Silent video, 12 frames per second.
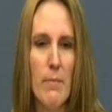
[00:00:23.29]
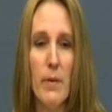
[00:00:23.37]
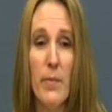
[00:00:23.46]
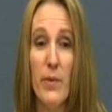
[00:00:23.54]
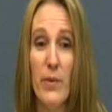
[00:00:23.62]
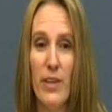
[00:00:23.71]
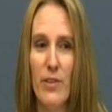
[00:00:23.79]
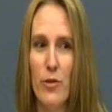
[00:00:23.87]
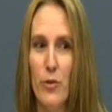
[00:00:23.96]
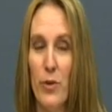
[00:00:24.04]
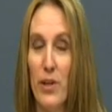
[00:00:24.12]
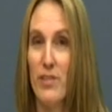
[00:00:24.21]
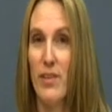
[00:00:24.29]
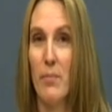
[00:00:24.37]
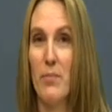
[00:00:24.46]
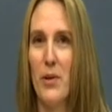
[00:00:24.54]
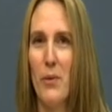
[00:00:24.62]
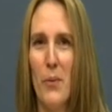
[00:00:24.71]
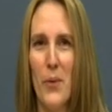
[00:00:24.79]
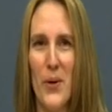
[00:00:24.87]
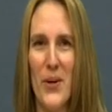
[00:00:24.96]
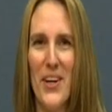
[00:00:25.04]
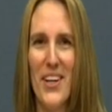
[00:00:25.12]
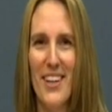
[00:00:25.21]
Maybe you need to accept an
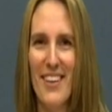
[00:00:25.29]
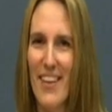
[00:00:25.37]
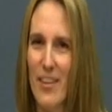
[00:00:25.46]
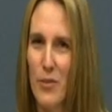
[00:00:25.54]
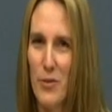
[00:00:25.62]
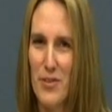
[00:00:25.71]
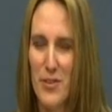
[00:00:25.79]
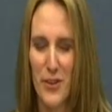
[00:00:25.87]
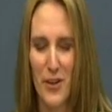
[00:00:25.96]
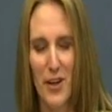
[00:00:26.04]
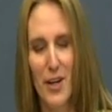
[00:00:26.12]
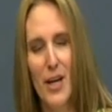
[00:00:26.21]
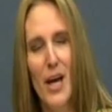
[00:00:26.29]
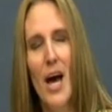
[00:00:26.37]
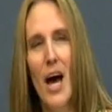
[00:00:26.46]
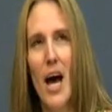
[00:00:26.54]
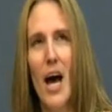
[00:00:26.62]
award. That's always good.